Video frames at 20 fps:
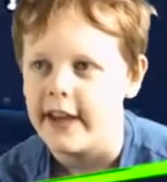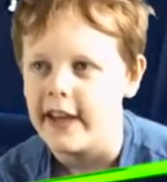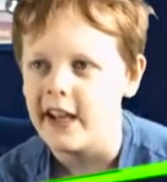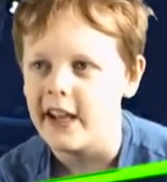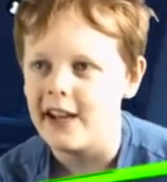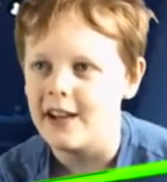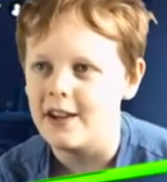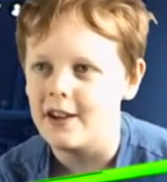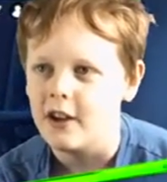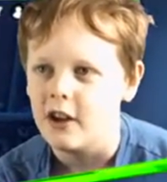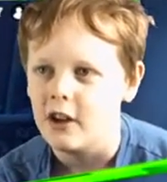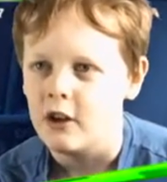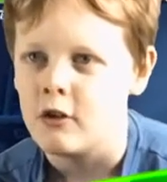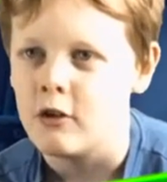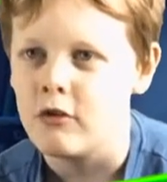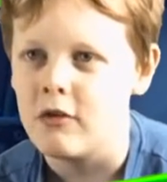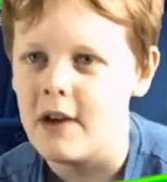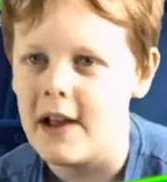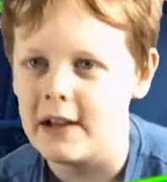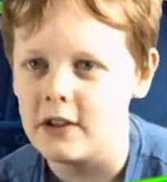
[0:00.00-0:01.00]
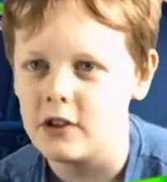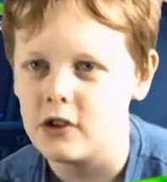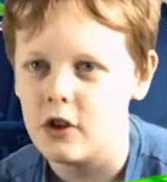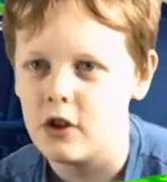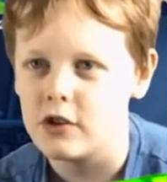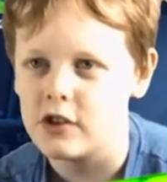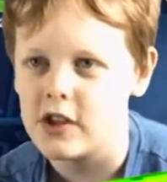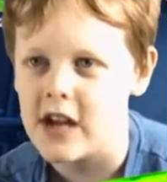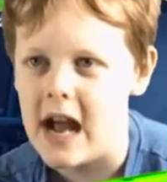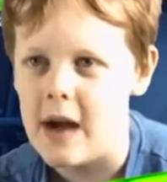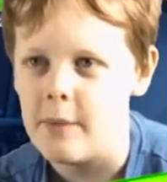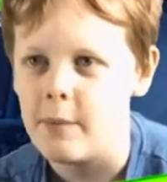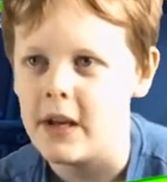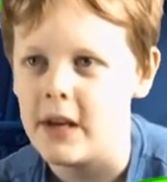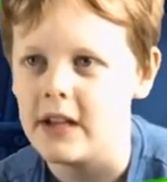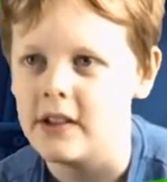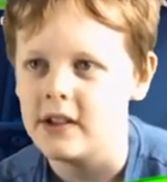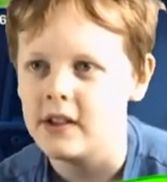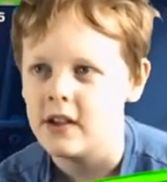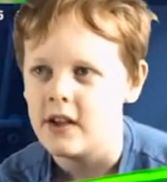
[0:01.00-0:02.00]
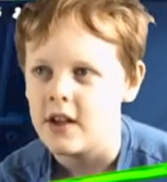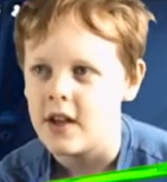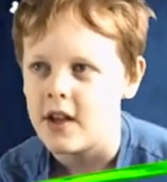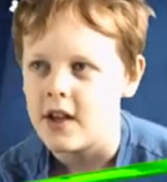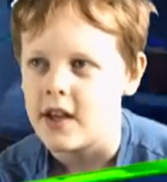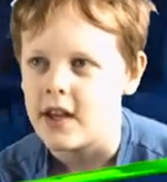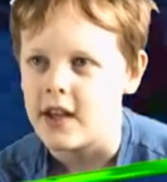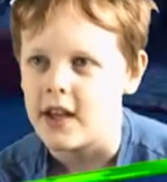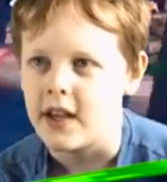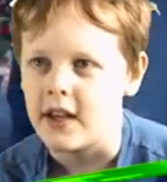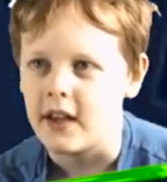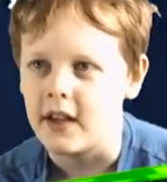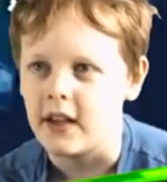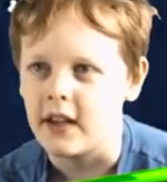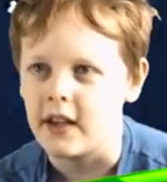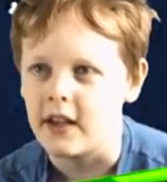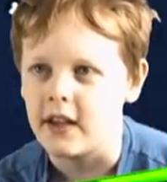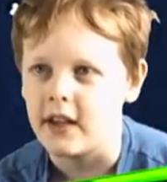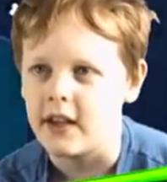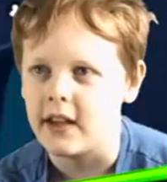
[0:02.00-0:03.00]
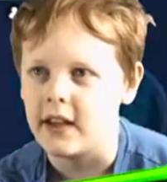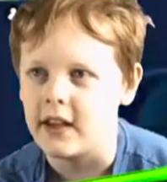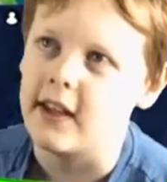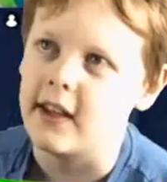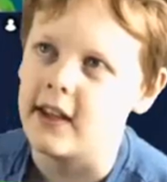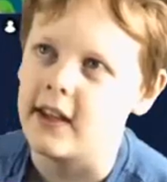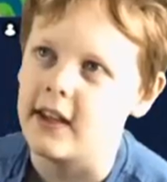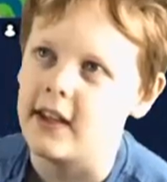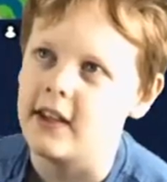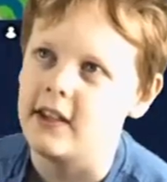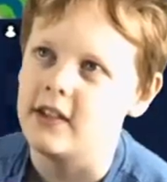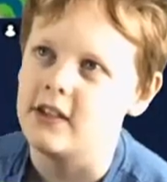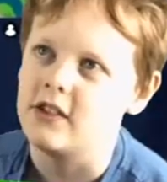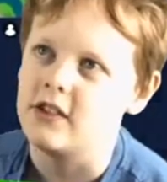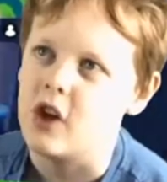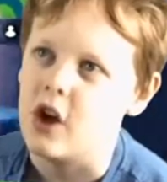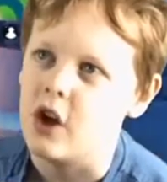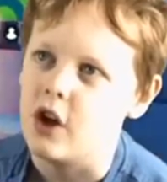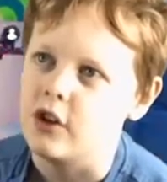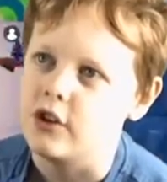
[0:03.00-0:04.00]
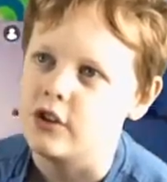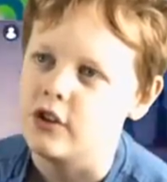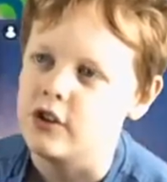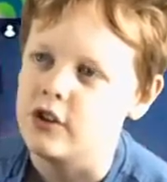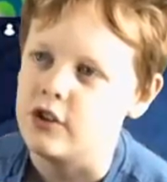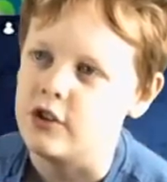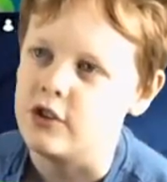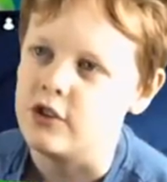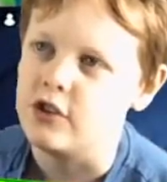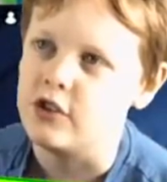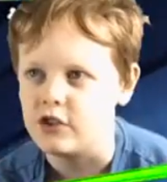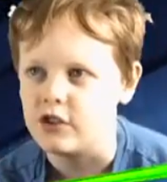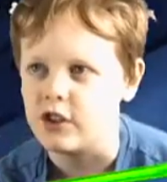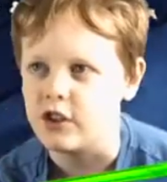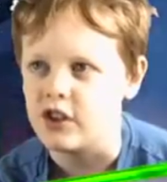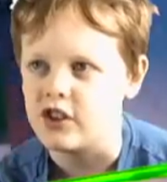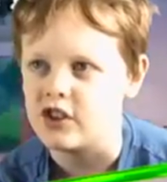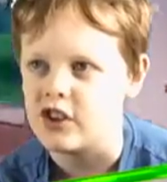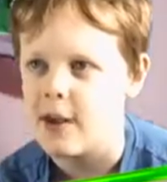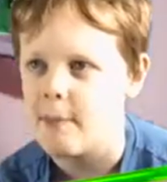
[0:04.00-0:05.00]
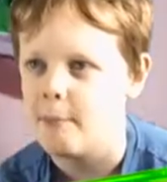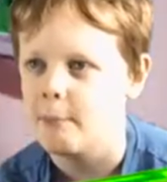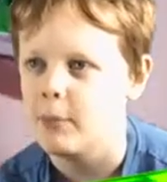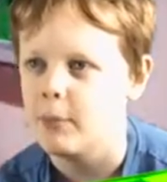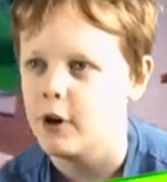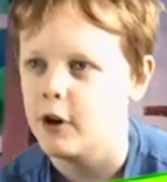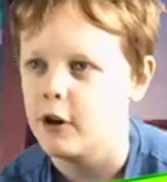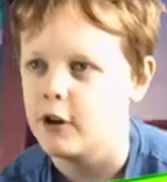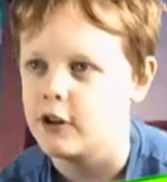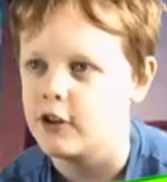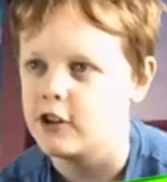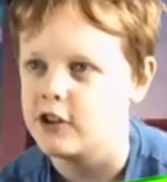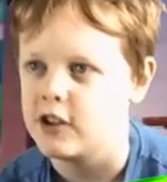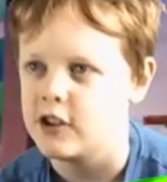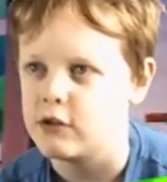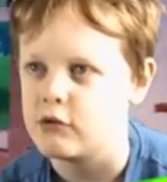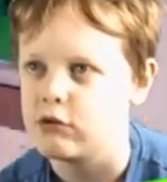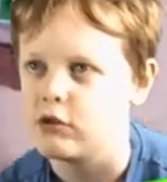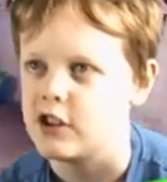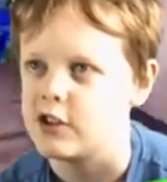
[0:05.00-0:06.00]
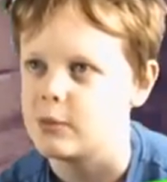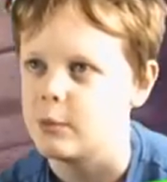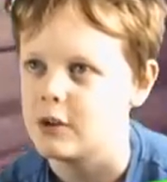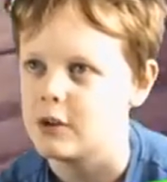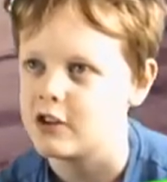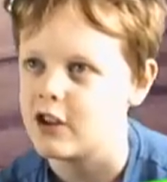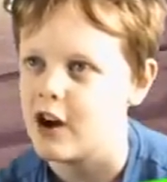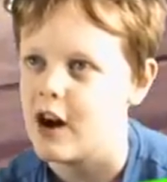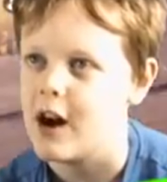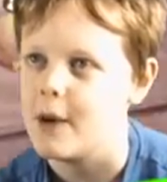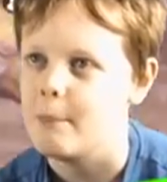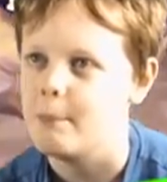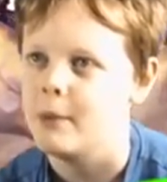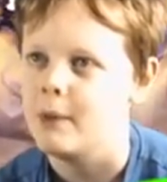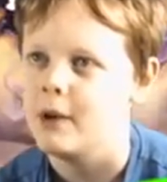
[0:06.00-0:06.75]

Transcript: in Crackshot's cabin, it is December because it's Christmas time.